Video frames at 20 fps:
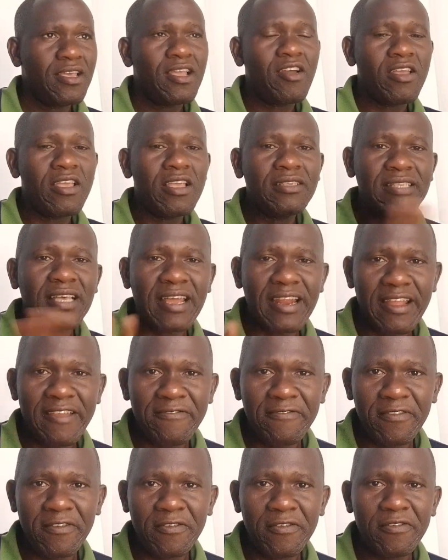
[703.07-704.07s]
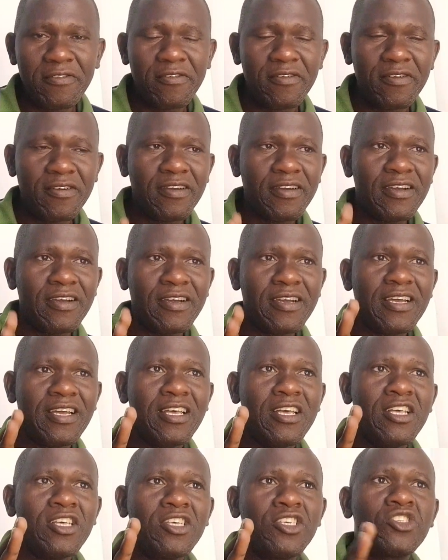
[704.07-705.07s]
His arrival,
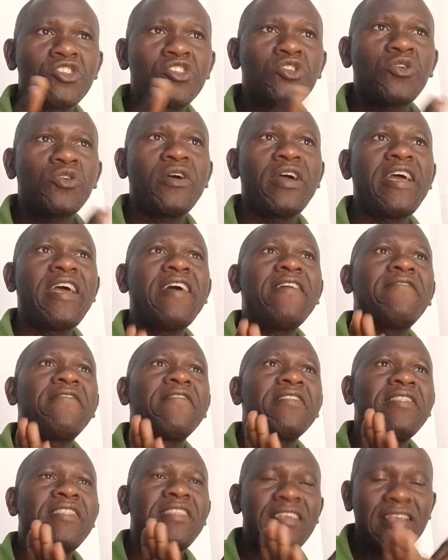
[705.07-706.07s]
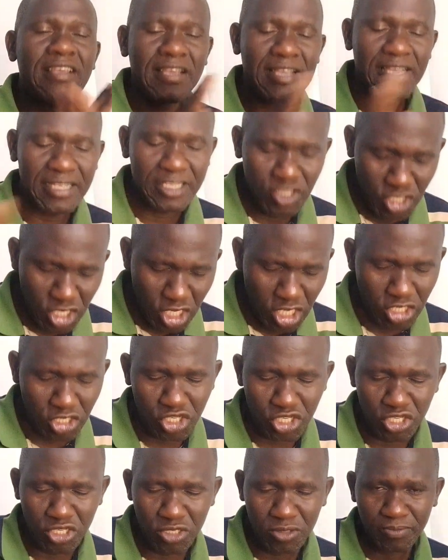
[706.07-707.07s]
so everything
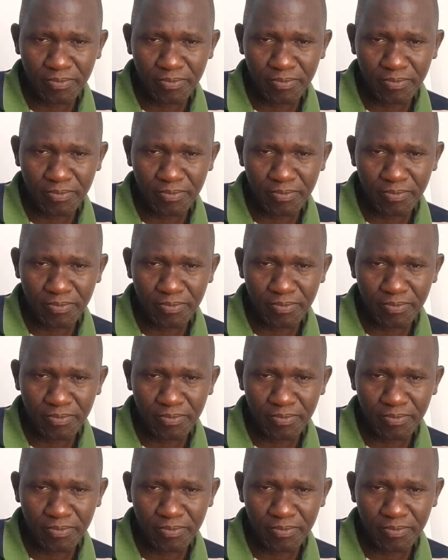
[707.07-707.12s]
changed.